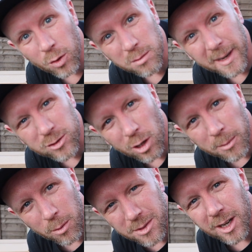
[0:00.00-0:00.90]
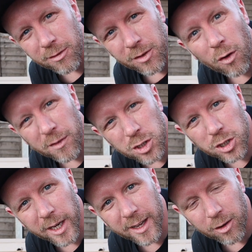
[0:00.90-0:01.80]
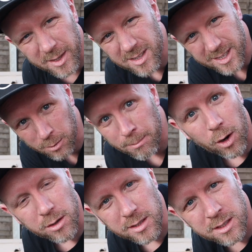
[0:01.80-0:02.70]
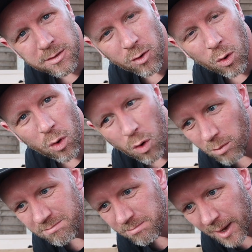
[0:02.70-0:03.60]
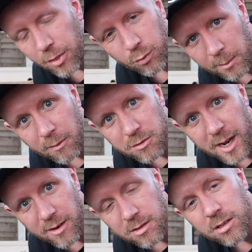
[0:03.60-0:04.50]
Thought it was about time I got myself an office chair. I've been sitting on boxes for about 3 months now,